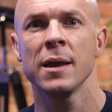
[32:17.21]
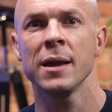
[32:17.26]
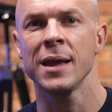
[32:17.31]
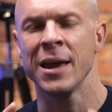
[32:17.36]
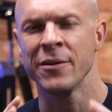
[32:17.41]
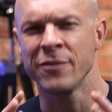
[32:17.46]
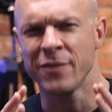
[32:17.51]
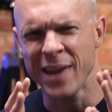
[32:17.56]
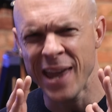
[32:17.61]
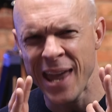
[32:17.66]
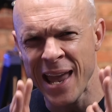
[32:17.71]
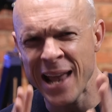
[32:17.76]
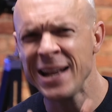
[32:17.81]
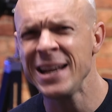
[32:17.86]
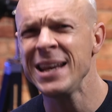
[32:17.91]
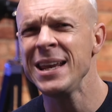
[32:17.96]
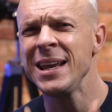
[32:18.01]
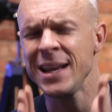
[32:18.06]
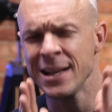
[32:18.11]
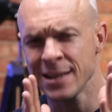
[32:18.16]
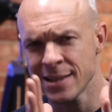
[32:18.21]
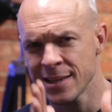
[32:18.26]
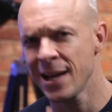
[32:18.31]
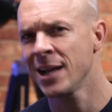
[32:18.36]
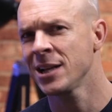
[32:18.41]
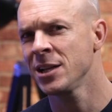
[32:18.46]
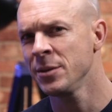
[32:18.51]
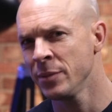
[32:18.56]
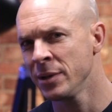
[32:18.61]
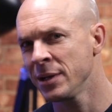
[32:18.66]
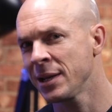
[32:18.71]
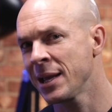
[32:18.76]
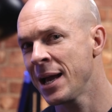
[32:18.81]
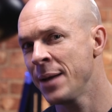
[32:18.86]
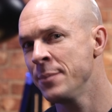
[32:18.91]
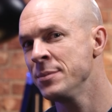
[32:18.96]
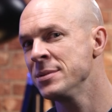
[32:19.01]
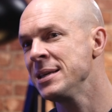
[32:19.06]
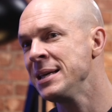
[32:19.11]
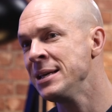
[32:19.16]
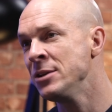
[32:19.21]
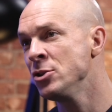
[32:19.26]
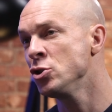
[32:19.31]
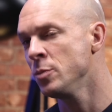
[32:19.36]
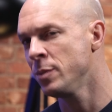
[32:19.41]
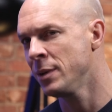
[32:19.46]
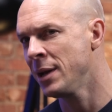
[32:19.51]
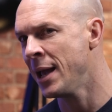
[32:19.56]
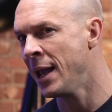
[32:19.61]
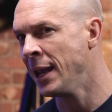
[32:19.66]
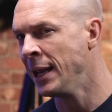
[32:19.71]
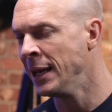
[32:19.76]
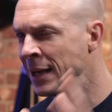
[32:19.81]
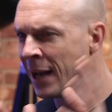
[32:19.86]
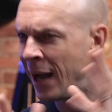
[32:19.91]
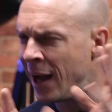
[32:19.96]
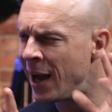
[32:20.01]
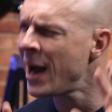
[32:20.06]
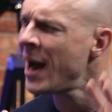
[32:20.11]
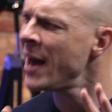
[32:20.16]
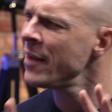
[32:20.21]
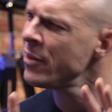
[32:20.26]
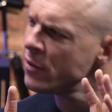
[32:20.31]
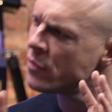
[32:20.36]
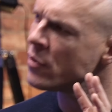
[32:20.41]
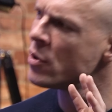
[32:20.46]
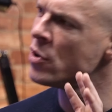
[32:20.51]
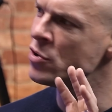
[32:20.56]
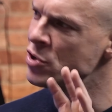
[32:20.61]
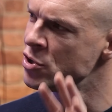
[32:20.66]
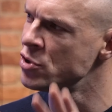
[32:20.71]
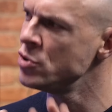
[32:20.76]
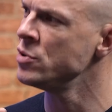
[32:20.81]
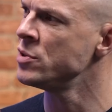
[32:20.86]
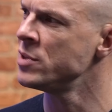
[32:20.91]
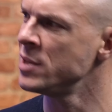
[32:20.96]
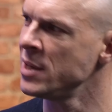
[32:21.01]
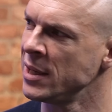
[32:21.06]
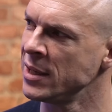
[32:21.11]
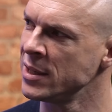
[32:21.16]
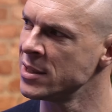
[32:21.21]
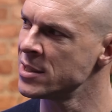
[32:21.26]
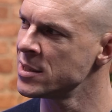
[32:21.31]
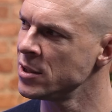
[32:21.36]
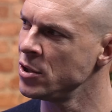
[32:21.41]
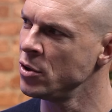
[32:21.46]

If any entitlement comes into play either of those two things,